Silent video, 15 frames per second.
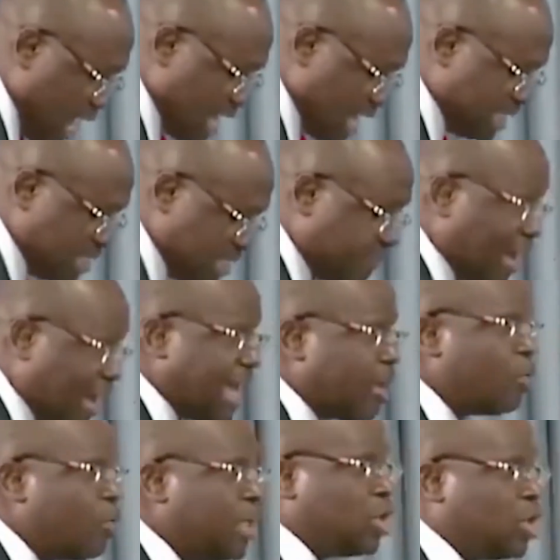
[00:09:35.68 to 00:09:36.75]
to identify
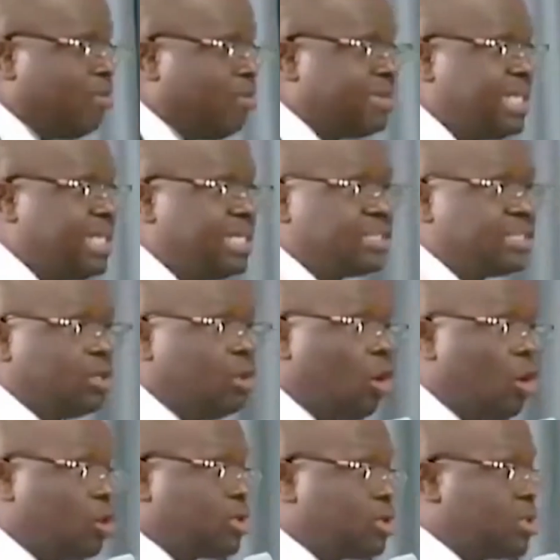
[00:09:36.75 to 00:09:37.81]
which of these
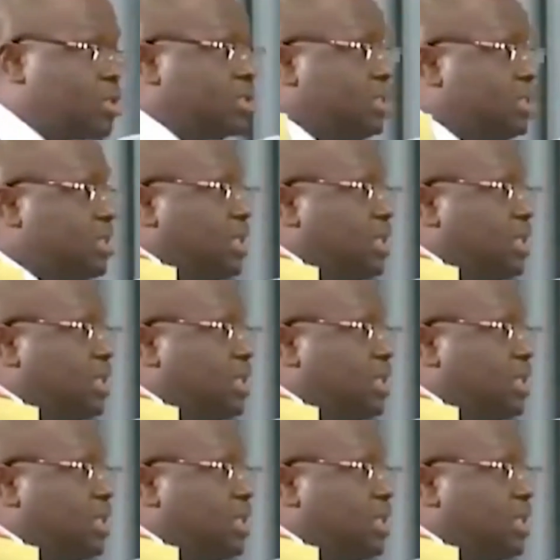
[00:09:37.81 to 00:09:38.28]
laws